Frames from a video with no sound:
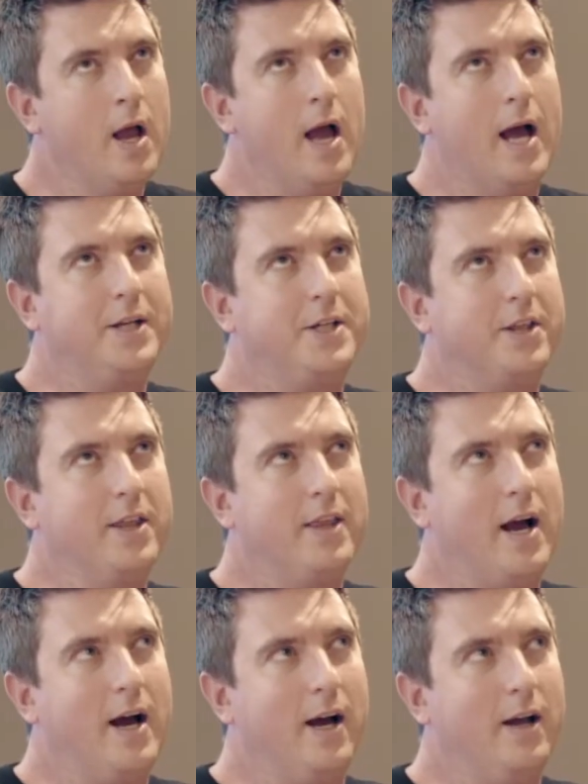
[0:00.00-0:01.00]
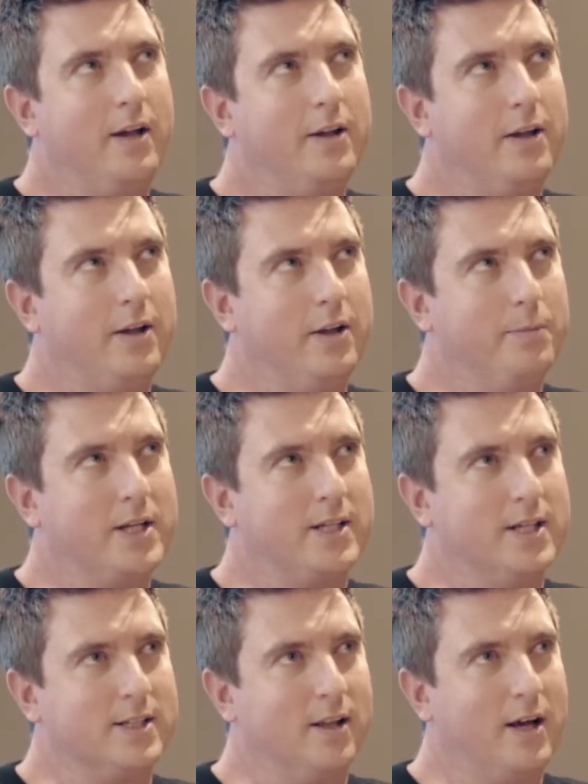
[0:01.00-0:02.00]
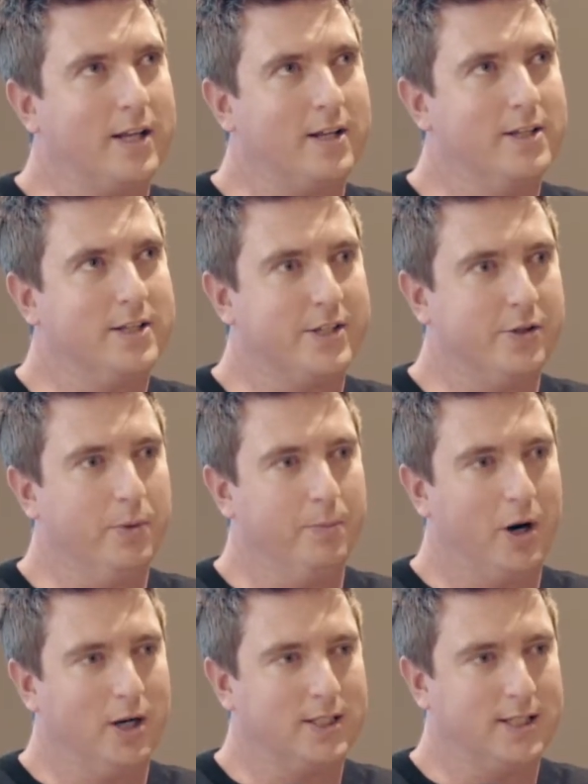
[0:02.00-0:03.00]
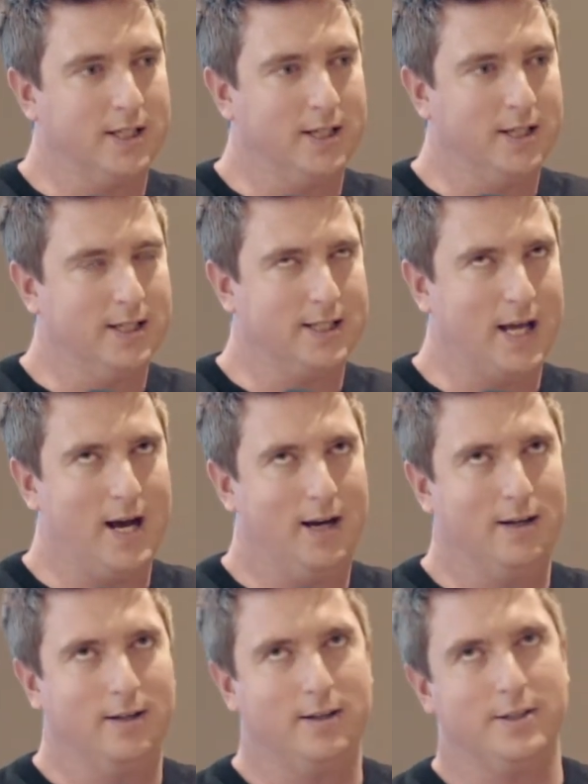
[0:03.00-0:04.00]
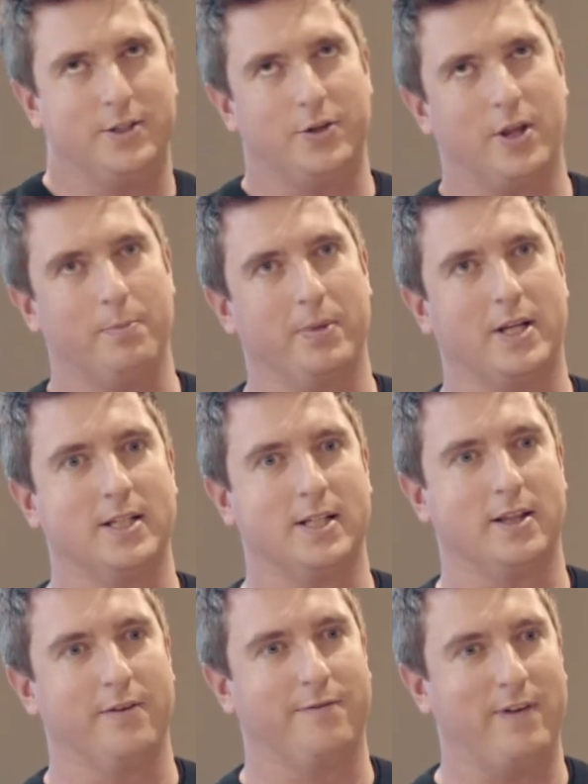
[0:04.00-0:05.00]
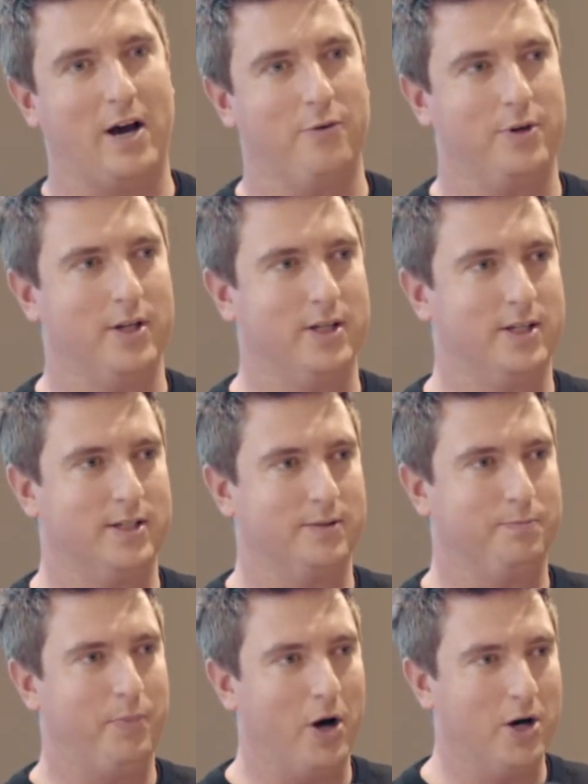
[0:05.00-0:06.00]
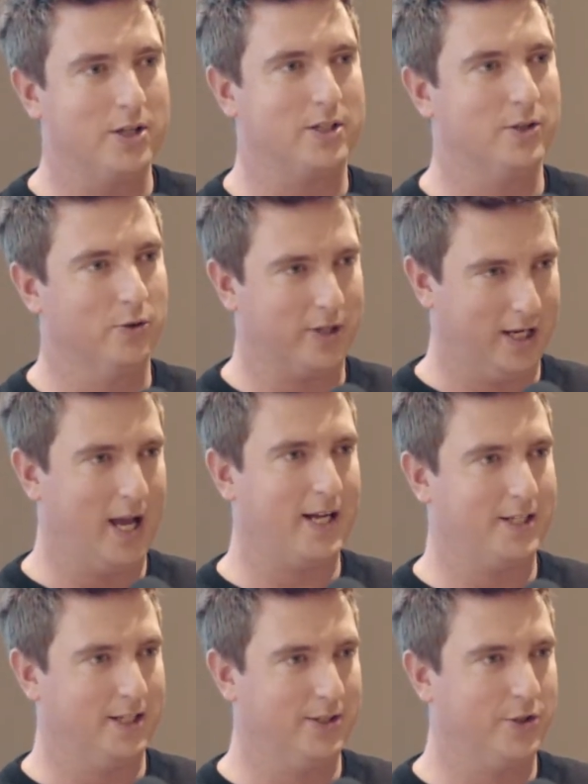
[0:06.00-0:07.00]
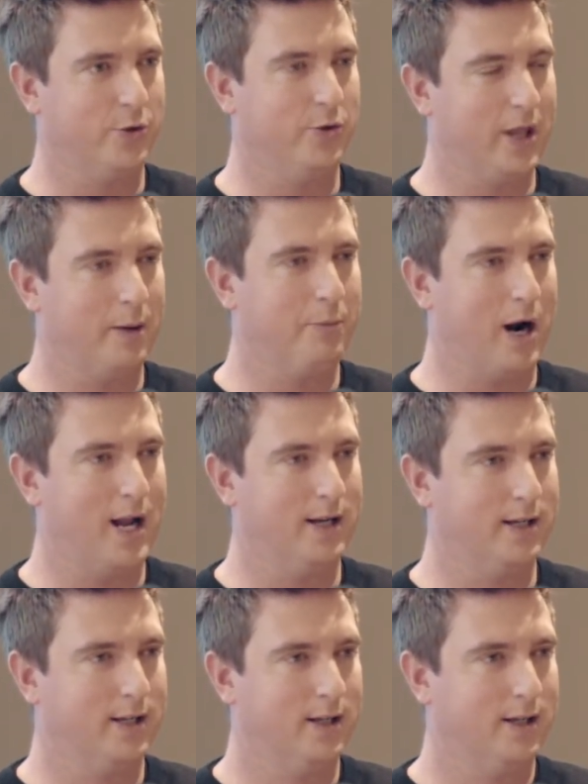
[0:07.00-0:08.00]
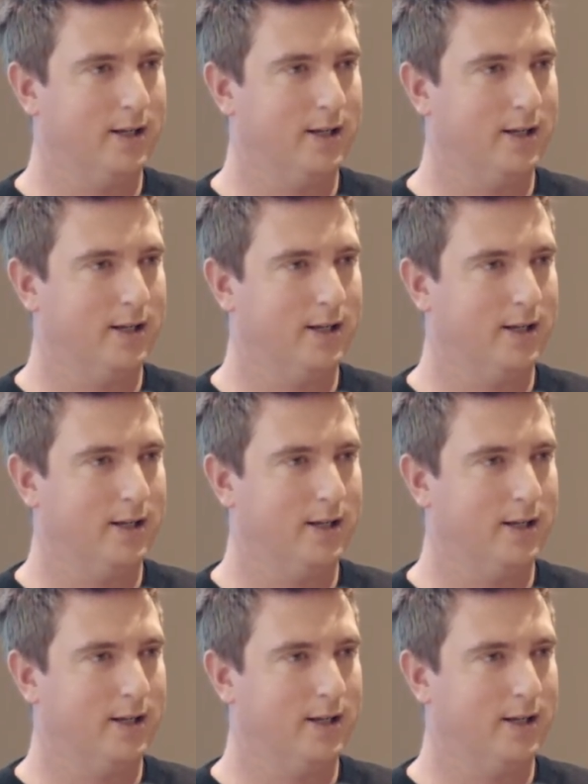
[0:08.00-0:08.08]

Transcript: And do you think that, you mentioned it's like consumer marketing, is that, do you think, because of the founder's personal connection to their brand,